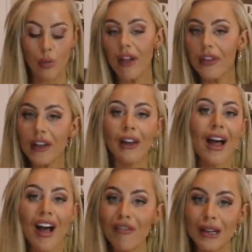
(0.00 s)
one thing I
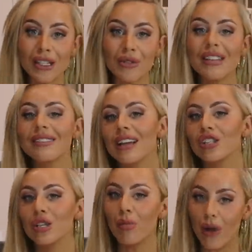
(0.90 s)
have been doing is
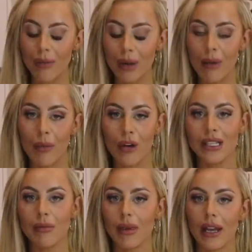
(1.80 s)
actually prepping my
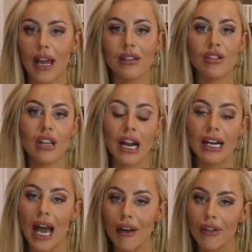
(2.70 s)
protein pancakes, and then I
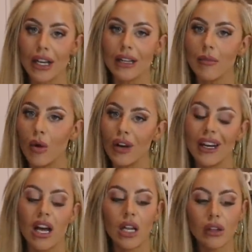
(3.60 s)
can have it in the
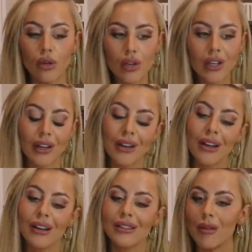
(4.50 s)
morning. Look,
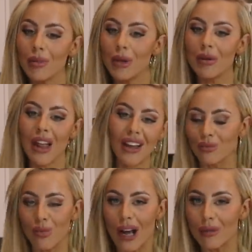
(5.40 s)
some people are like,
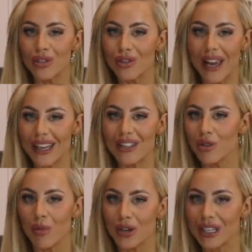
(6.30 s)
why would you heat
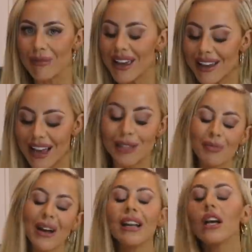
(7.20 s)
your protein pancakes?
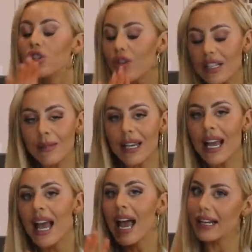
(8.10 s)
But trust me,
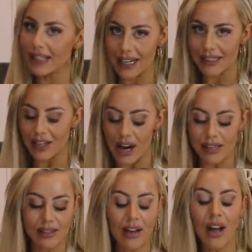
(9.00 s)
it tastes
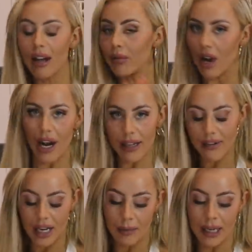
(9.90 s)
nice. I would highly
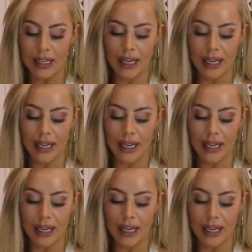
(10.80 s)
recommend